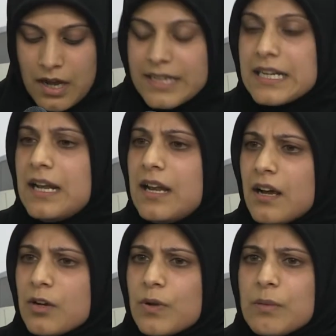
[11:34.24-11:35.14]
anil
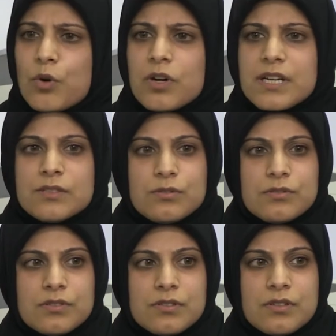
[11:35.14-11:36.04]
laghwi
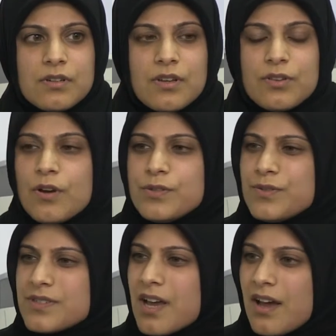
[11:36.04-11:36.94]
mu'ridun, those
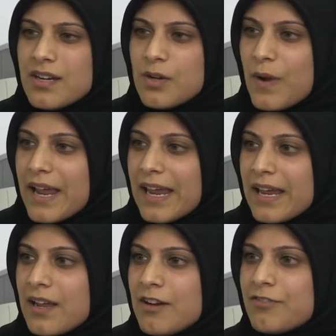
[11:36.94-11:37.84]
who turn
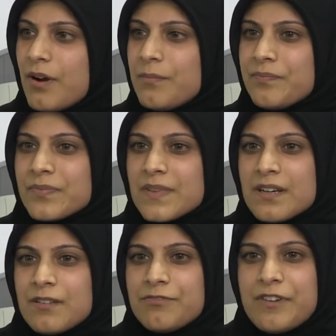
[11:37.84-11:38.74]
away from
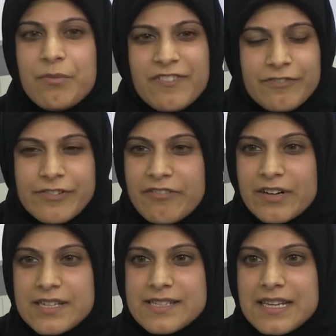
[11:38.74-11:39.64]

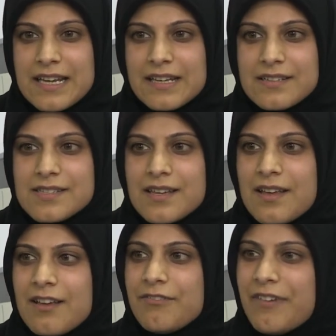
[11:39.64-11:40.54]
frivolous things,
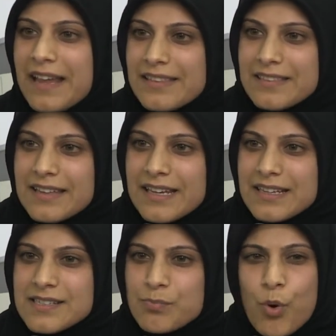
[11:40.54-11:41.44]
vain
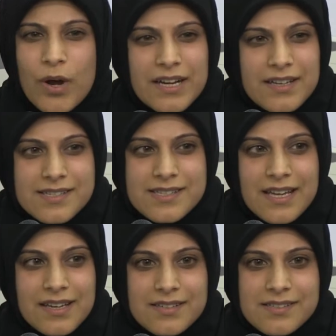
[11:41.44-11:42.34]
things, pointless
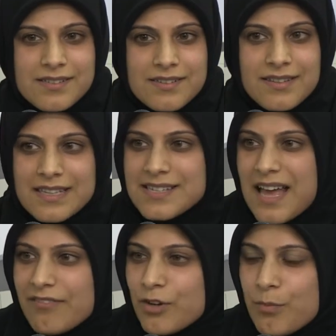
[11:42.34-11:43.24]
things, things
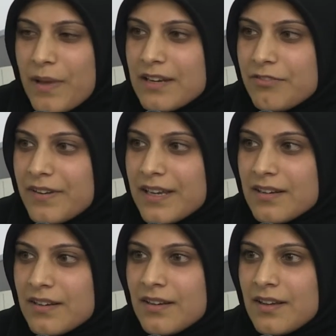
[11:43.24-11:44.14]
that have no benefit,
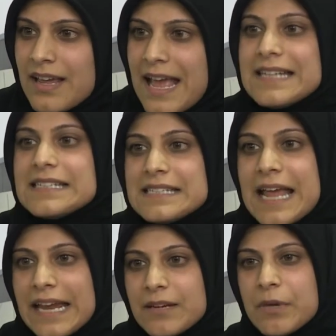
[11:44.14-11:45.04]

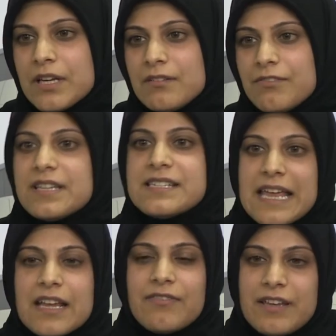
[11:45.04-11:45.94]
entertainment for the
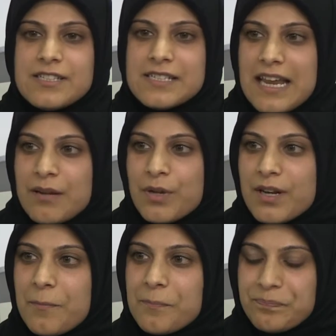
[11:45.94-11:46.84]
sake of
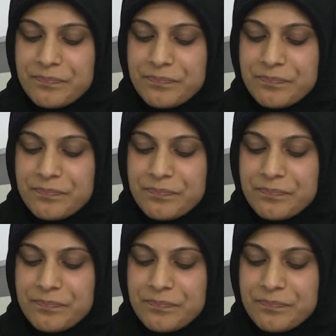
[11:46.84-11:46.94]
entertainment.